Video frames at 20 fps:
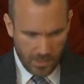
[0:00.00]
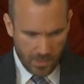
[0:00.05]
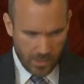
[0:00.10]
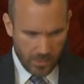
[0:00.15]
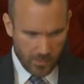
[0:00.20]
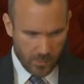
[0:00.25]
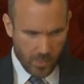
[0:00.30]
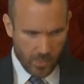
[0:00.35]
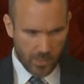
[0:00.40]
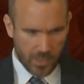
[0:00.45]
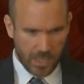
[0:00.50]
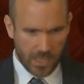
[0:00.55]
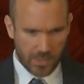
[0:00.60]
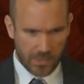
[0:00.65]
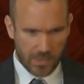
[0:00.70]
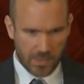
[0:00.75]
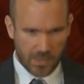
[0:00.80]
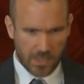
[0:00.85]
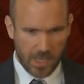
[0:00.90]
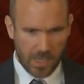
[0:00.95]
He probably has
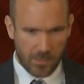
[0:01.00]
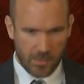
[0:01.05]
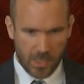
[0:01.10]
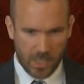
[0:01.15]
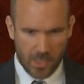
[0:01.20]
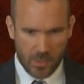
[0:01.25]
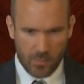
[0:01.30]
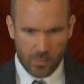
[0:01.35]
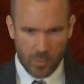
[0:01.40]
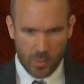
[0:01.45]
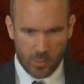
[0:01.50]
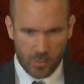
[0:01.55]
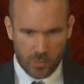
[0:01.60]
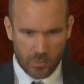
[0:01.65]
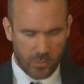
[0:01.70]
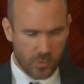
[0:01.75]
the same kind of bone